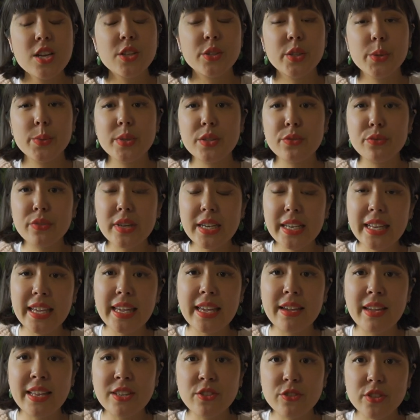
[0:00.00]
So it's
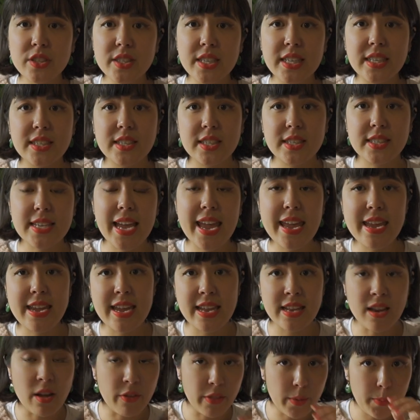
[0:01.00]
really interesting to
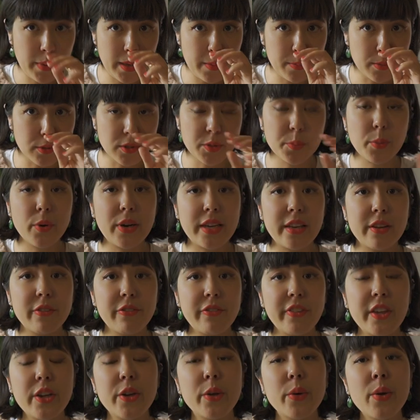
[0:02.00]
take in other people's point
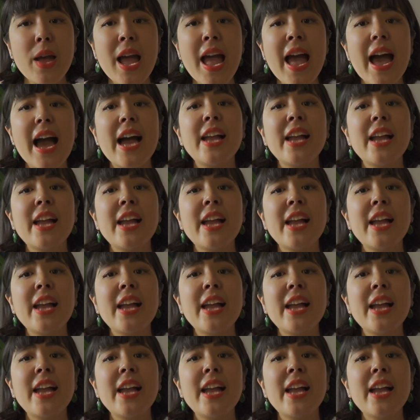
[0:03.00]
of view